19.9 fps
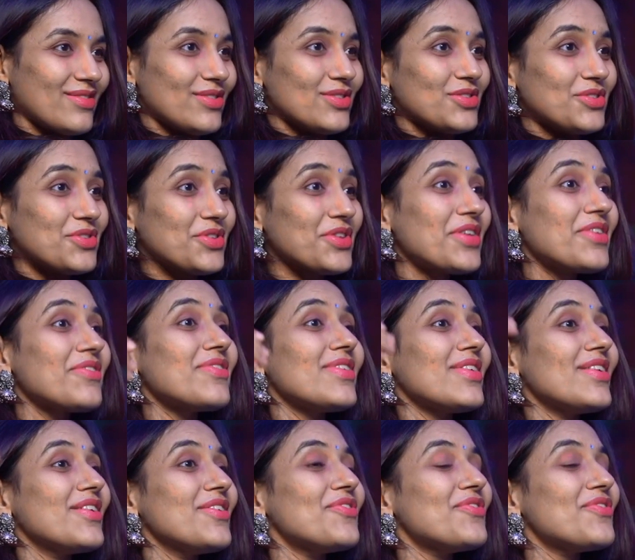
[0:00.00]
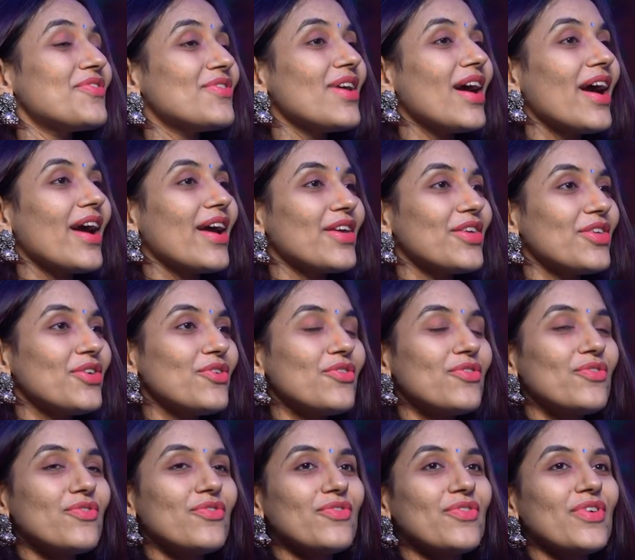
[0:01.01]
So
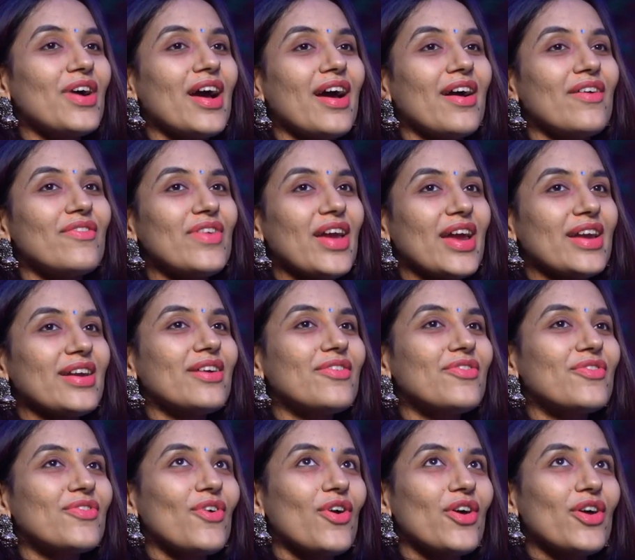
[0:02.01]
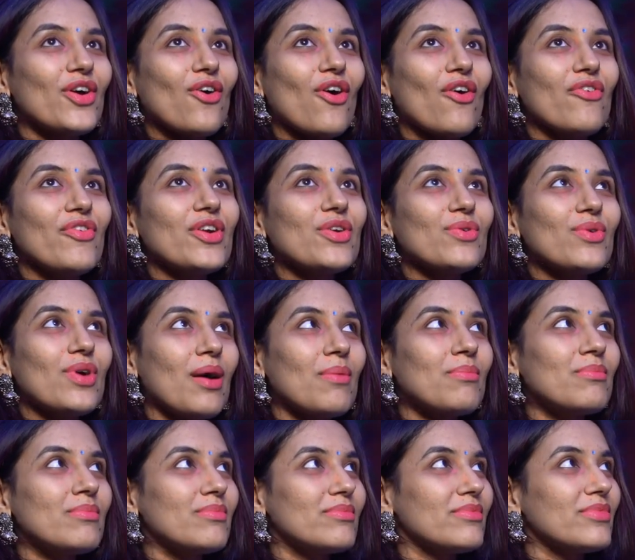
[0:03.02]
you've waited for your coffee to
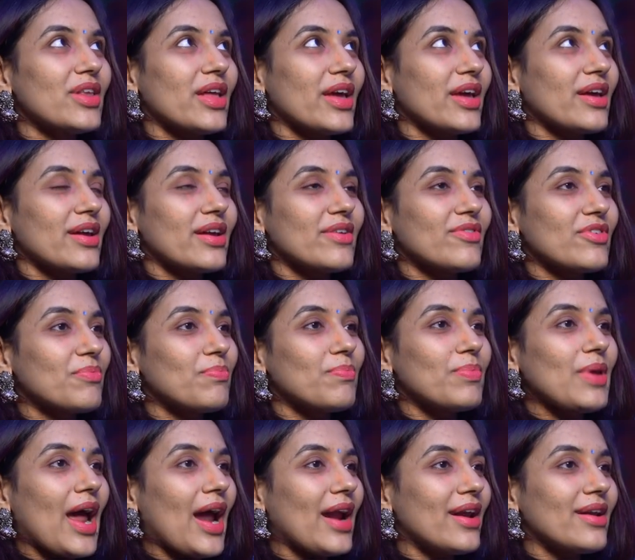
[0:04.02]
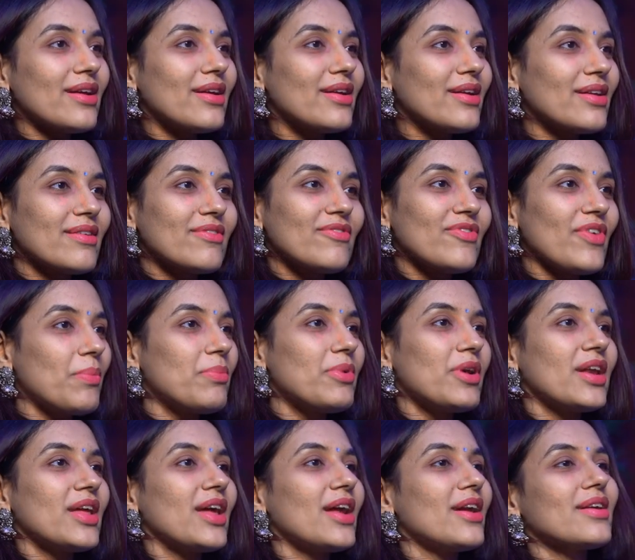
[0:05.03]
come, like it was planted in
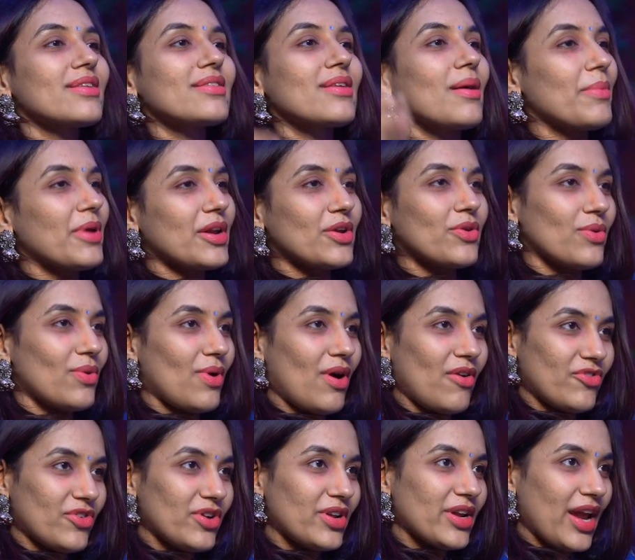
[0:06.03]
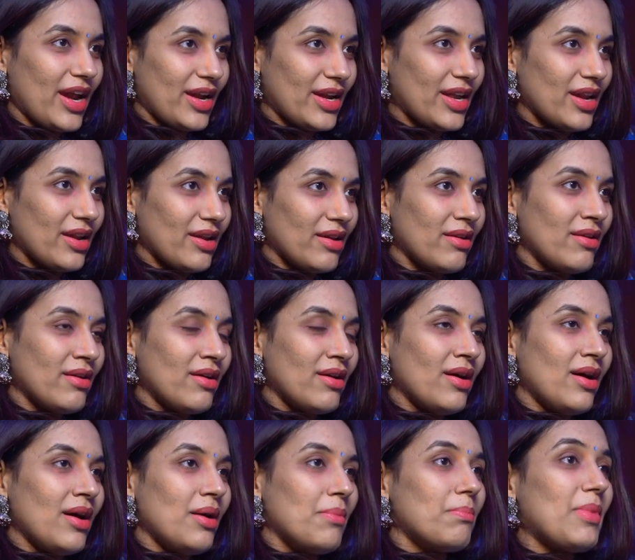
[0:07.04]
February and it's coming to you after 18
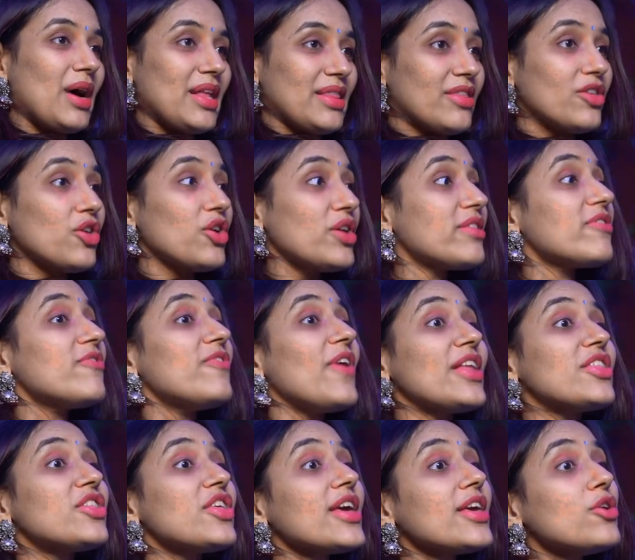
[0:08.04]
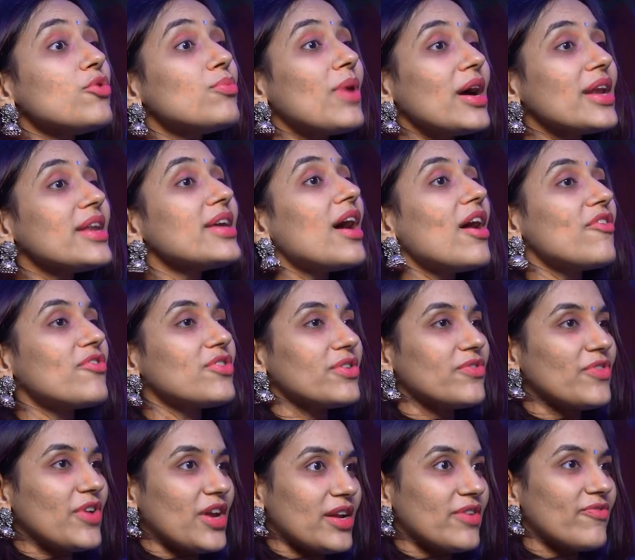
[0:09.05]
months. It's fetching you money after
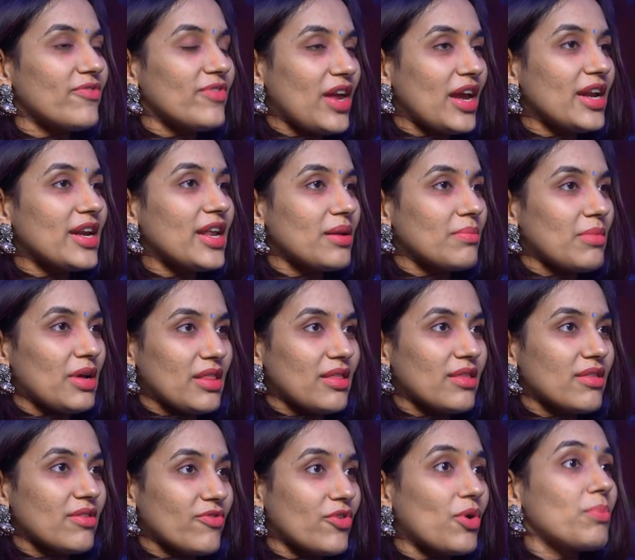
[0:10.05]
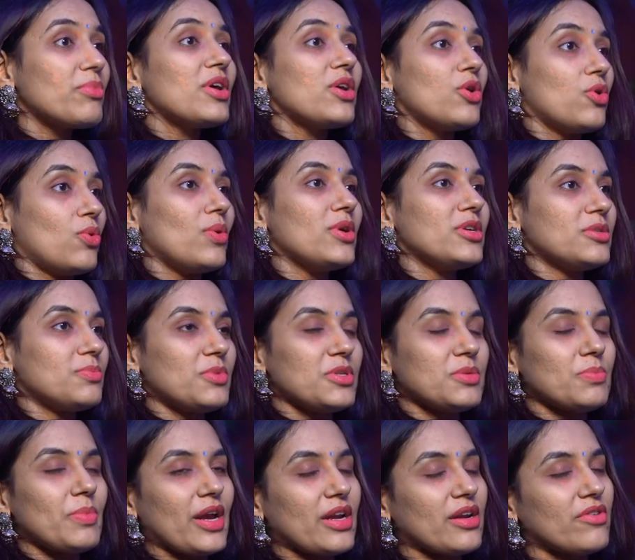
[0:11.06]
18 months from the grower's
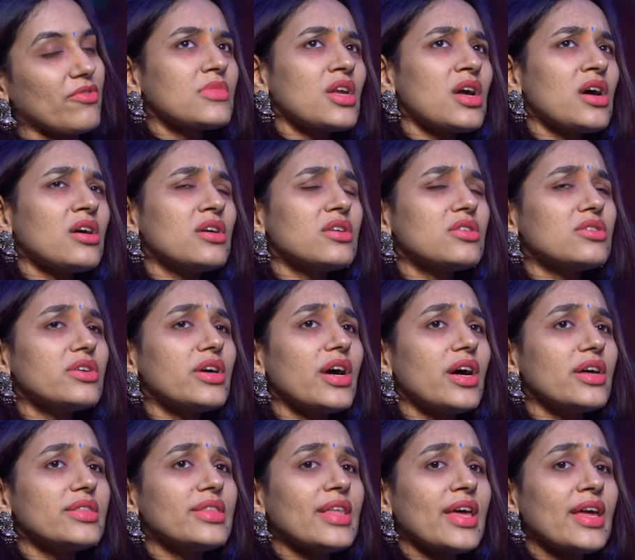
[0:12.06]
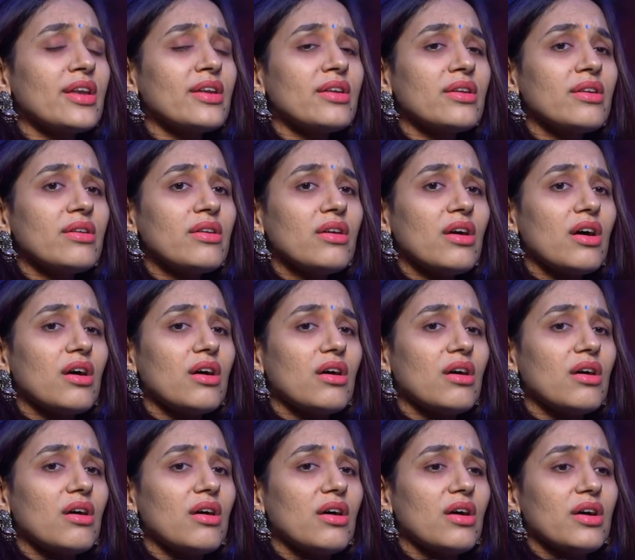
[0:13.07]
perspective. So yeah, then
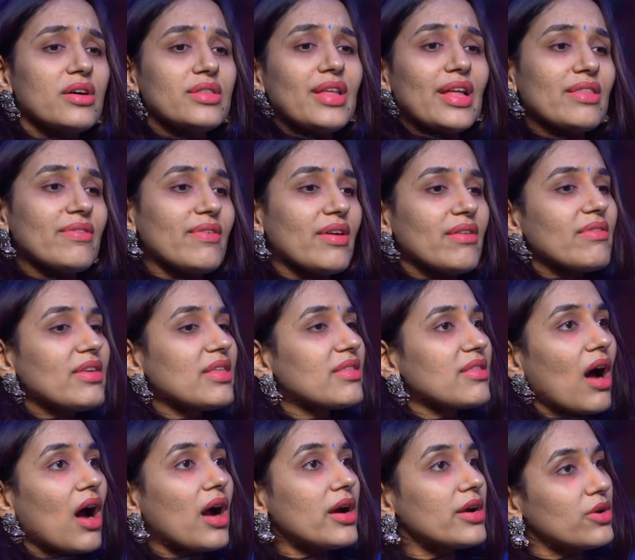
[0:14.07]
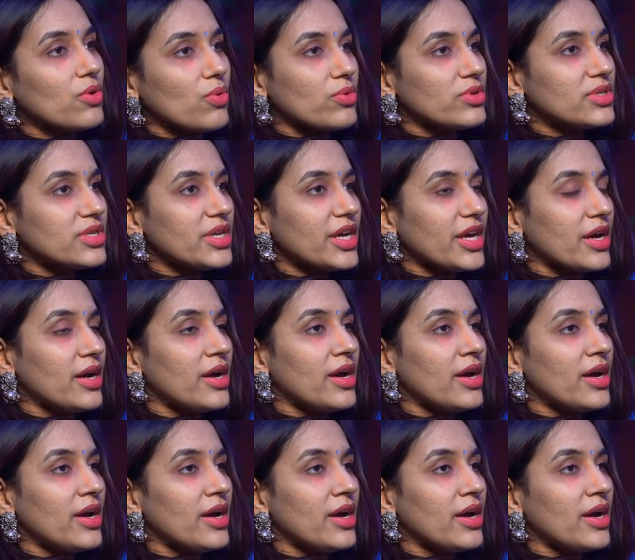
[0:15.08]
that's when we start roasting.